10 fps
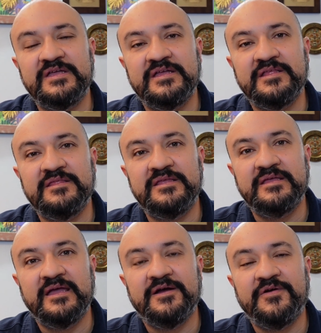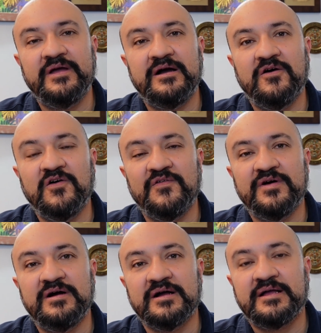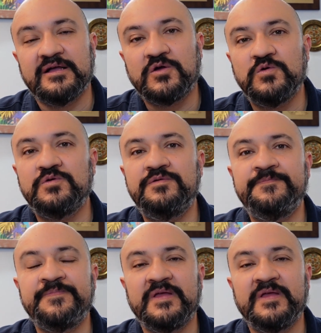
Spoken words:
in the area of Cancun,